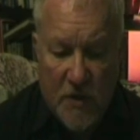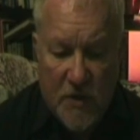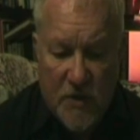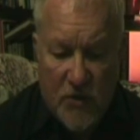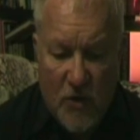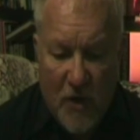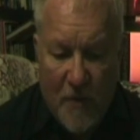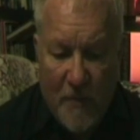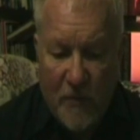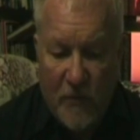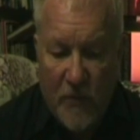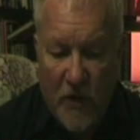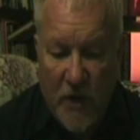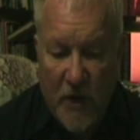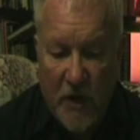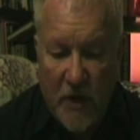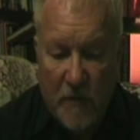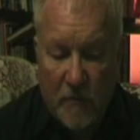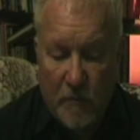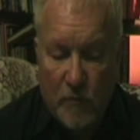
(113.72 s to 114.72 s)
describe it
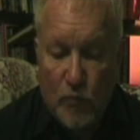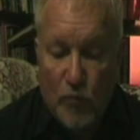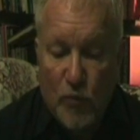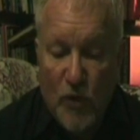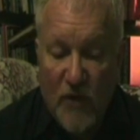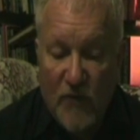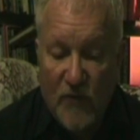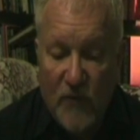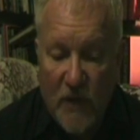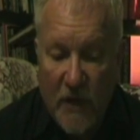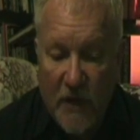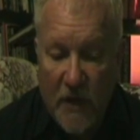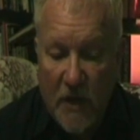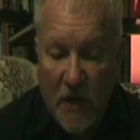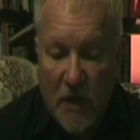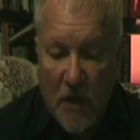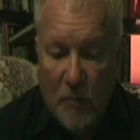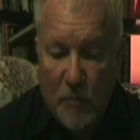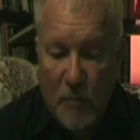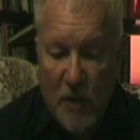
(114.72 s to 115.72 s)
very briefly.
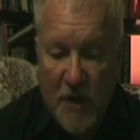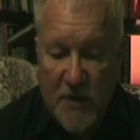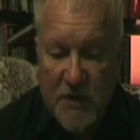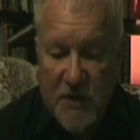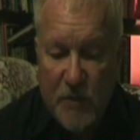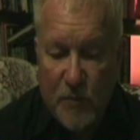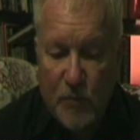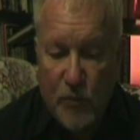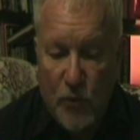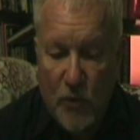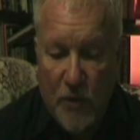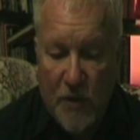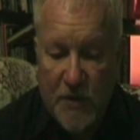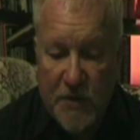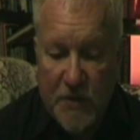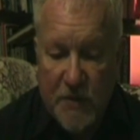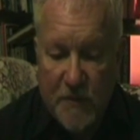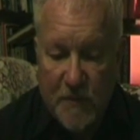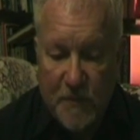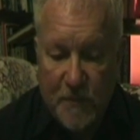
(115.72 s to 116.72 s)
Biting
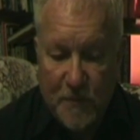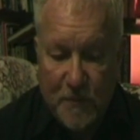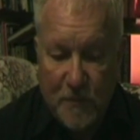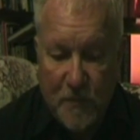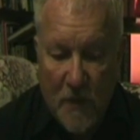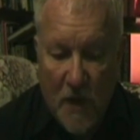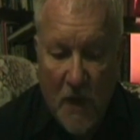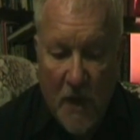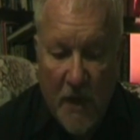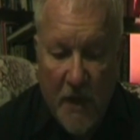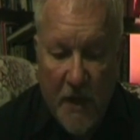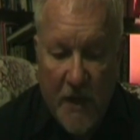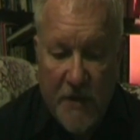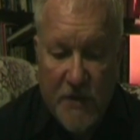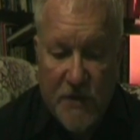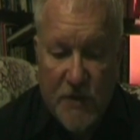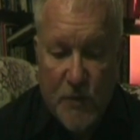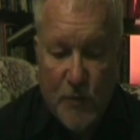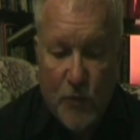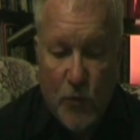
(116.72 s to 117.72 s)
point
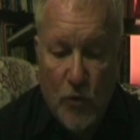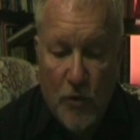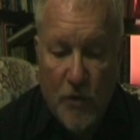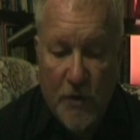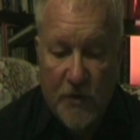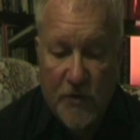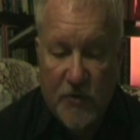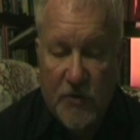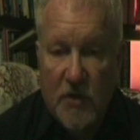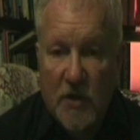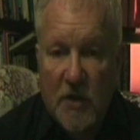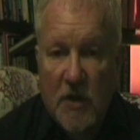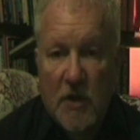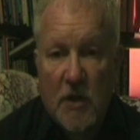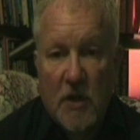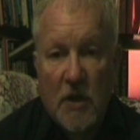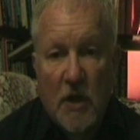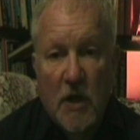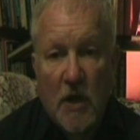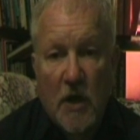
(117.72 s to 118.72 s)
is the point
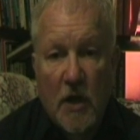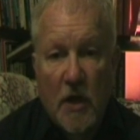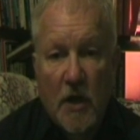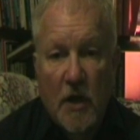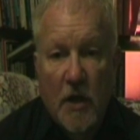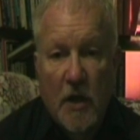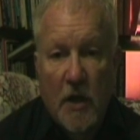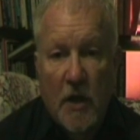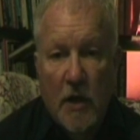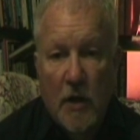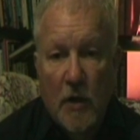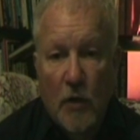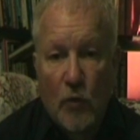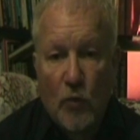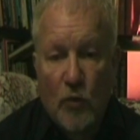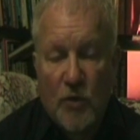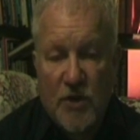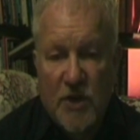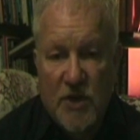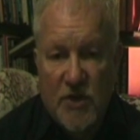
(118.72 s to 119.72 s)

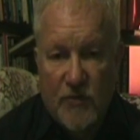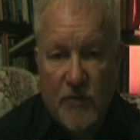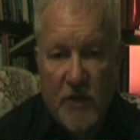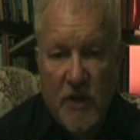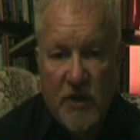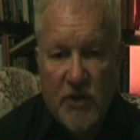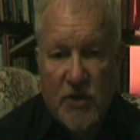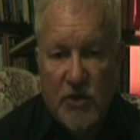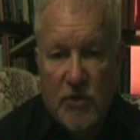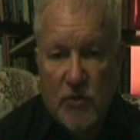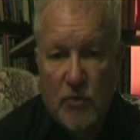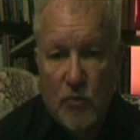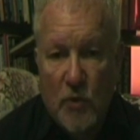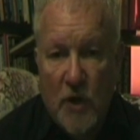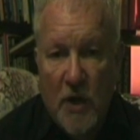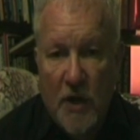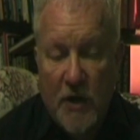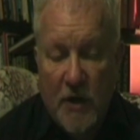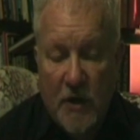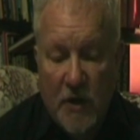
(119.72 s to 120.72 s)
which is reached
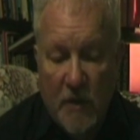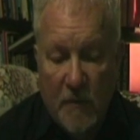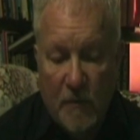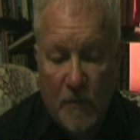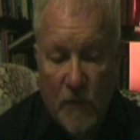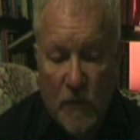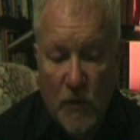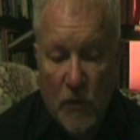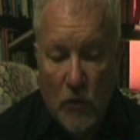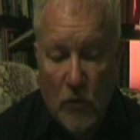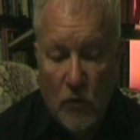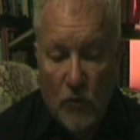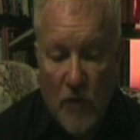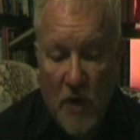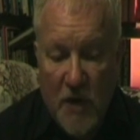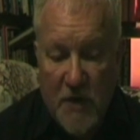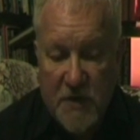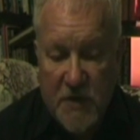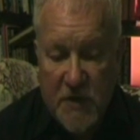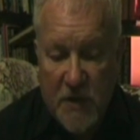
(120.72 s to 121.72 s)
when you're
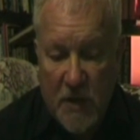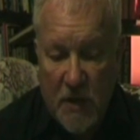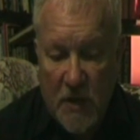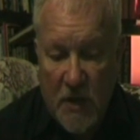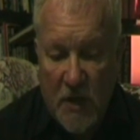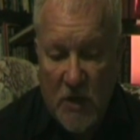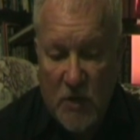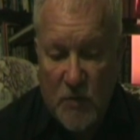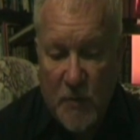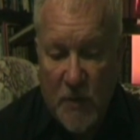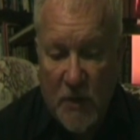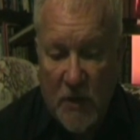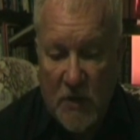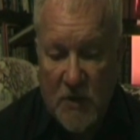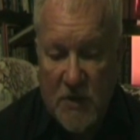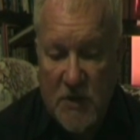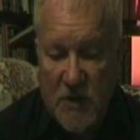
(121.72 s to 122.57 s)
raising the clutch pedal